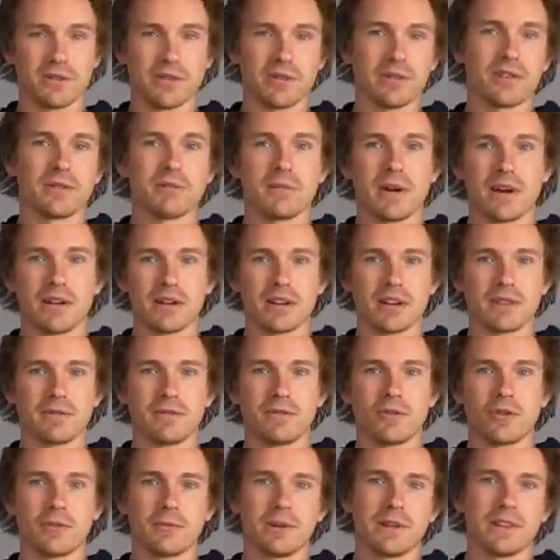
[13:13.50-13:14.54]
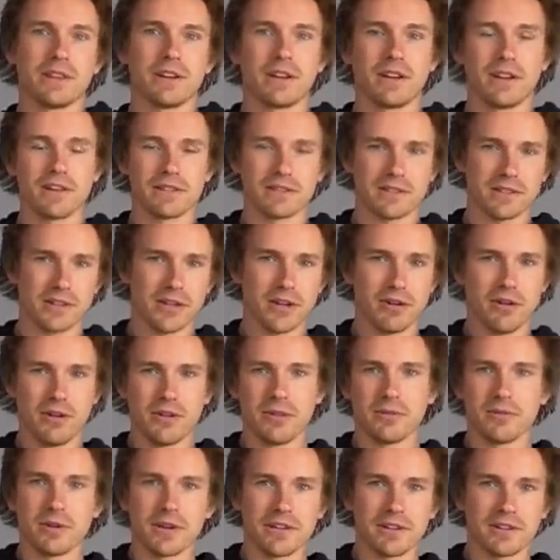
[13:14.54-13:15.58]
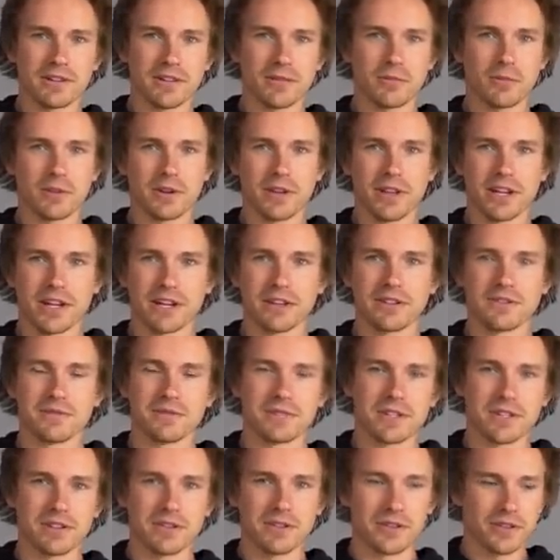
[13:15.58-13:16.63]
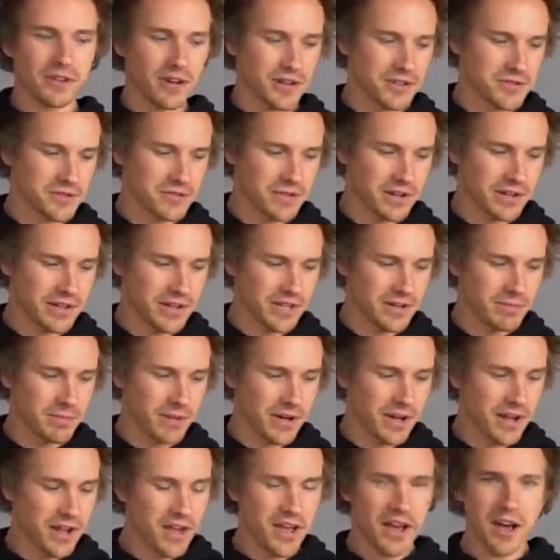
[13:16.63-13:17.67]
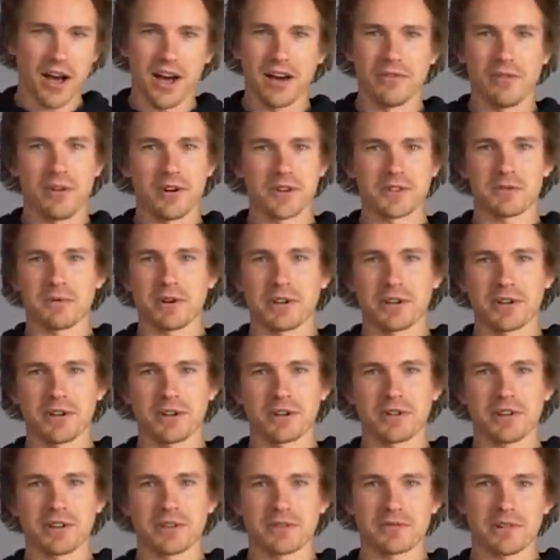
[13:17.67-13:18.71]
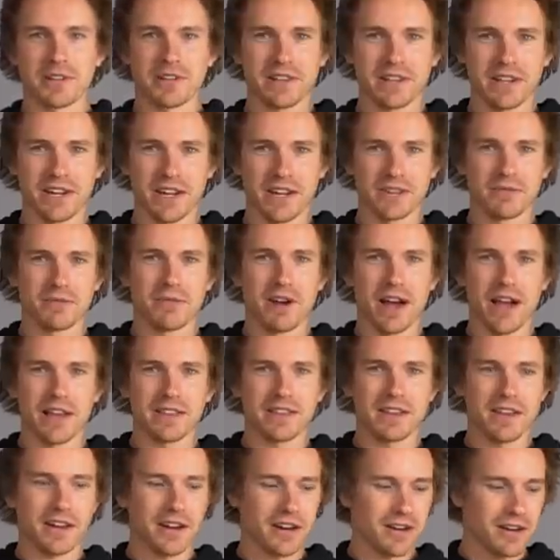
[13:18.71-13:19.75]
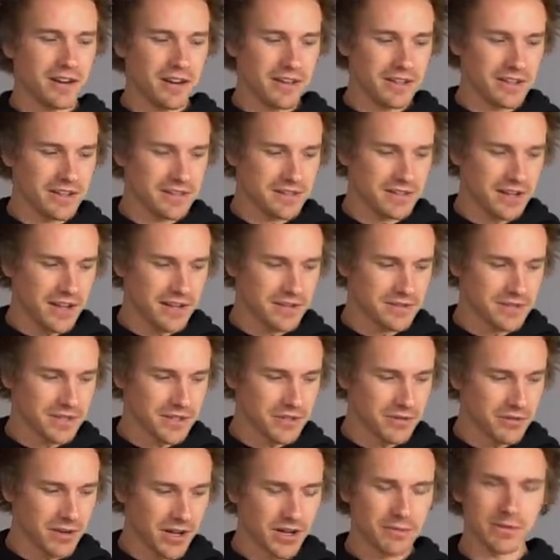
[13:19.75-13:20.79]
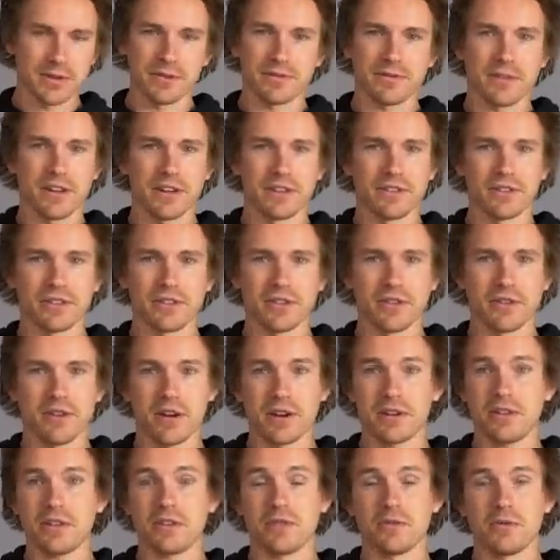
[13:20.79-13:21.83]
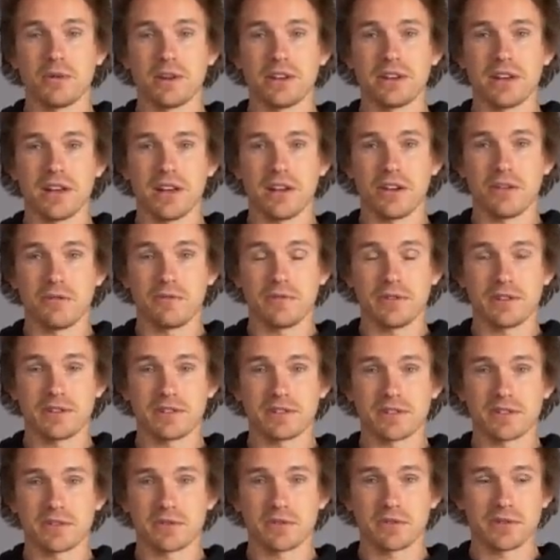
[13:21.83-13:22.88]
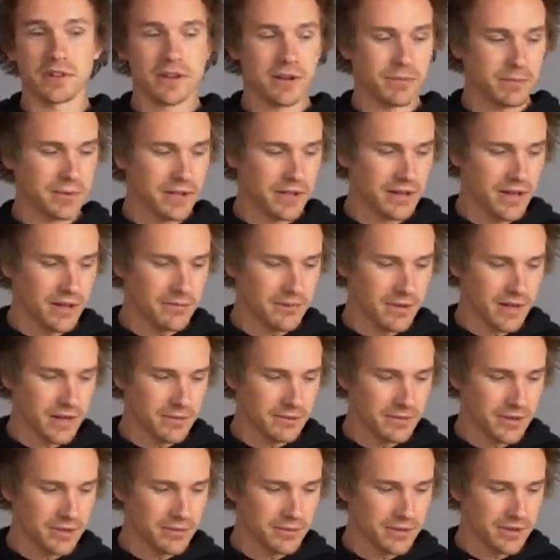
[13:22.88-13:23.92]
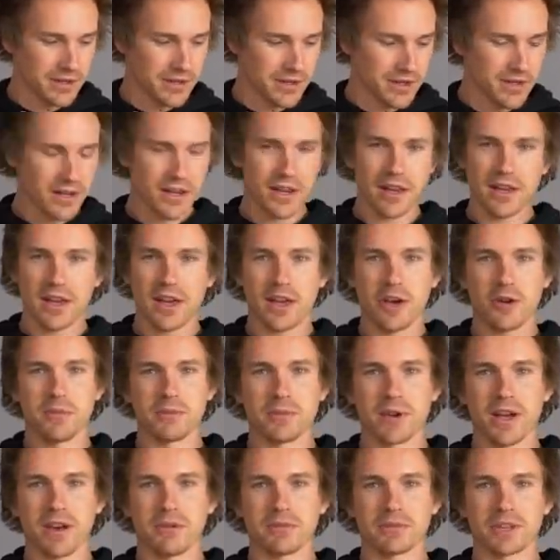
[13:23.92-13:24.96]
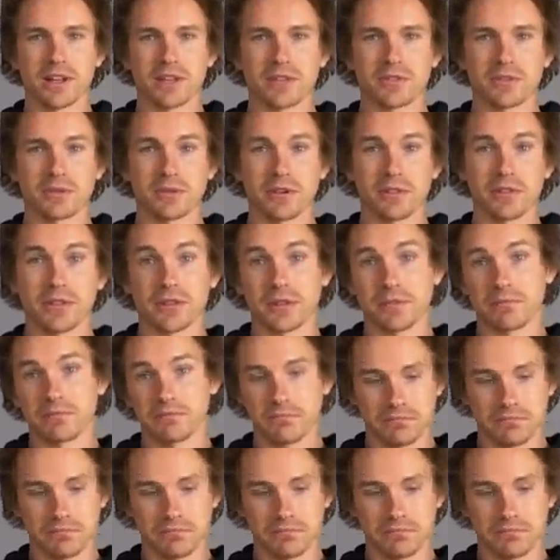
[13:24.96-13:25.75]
North America for me than it is to go all the way to somewhere like New Zealand or Australia, but I've always wanted to go to Australia and ride there. It sounds incredibly fun, so I don't know, one day, hopefully there's a tour company that might be able to help me out with that sort of thing.